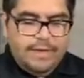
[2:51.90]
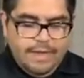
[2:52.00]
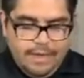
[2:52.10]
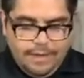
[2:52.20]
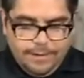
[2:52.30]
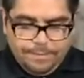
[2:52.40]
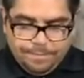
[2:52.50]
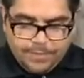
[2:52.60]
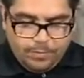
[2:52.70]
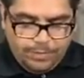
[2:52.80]
Um,
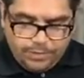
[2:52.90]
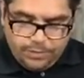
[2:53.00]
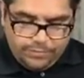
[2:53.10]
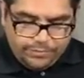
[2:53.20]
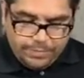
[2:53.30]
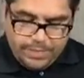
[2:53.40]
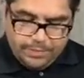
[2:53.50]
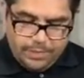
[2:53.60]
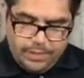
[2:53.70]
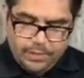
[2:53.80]
and we can learn from
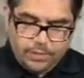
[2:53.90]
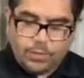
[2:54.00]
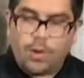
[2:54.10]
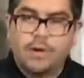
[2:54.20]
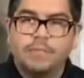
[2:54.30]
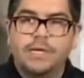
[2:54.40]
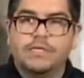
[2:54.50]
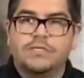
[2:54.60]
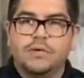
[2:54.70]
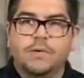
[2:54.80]
him uh, quite a bit.
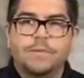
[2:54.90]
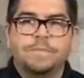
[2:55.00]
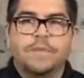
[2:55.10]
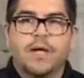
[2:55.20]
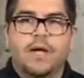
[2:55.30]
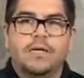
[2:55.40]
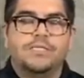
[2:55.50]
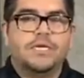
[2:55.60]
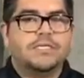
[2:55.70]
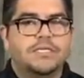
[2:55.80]
So, uh,
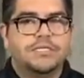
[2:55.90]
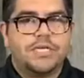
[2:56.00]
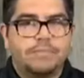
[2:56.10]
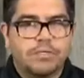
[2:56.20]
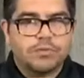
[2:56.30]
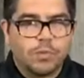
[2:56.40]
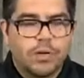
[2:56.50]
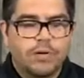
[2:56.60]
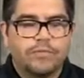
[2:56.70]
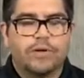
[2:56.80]
Genesis chapter
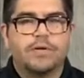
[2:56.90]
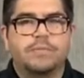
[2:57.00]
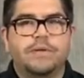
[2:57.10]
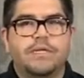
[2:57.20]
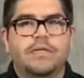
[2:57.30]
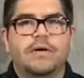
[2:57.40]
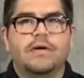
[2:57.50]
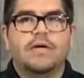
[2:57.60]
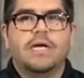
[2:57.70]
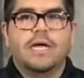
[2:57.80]
12. We're going to be there,
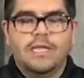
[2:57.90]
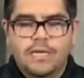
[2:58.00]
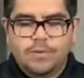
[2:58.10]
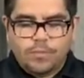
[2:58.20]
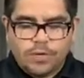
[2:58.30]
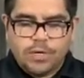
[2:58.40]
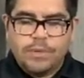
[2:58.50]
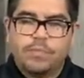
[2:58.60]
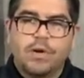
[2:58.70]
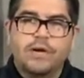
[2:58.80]
and then we're going to be
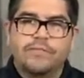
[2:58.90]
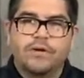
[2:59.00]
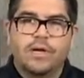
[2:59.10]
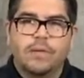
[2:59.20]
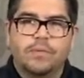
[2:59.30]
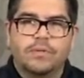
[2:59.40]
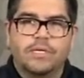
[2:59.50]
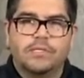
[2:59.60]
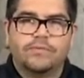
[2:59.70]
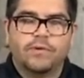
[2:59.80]
praying for a couple
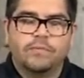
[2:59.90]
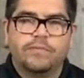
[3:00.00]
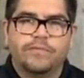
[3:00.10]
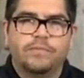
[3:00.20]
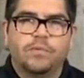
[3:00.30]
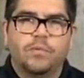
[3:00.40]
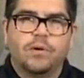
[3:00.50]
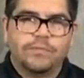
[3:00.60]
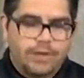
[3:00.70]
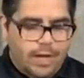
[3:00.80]
things from, from the
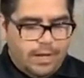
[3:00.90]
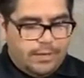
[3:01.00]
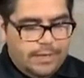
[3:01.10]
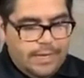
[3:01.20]
Word of God.